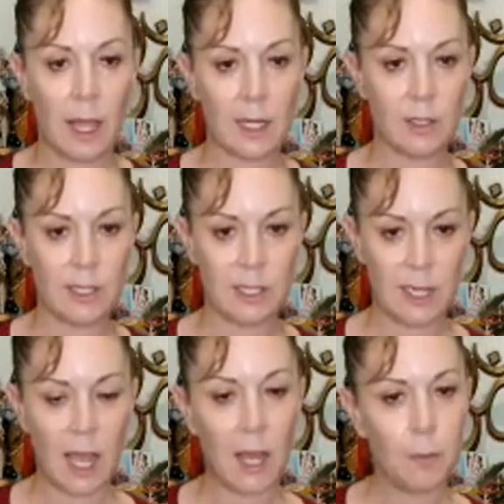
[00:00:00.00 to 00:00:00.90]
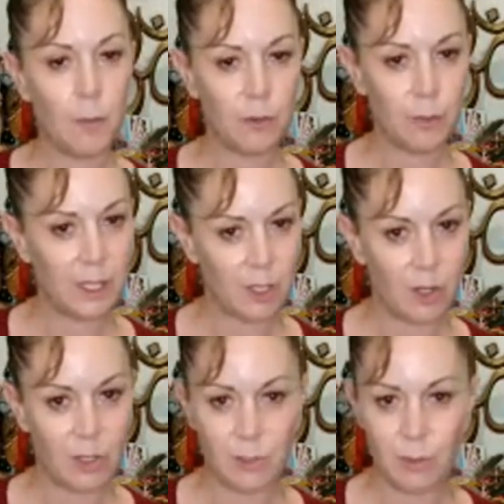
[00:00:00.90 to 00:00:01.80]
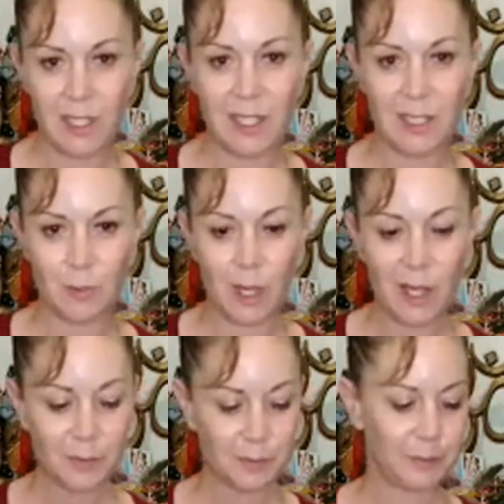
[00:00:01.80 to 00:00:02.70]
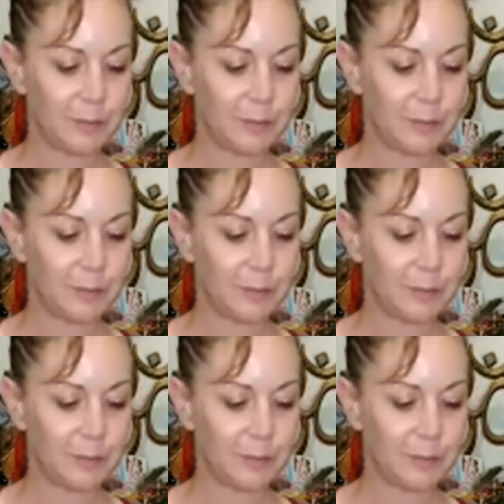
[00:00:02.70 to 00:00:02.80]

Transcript: and there's an arm movement that goes with it as well.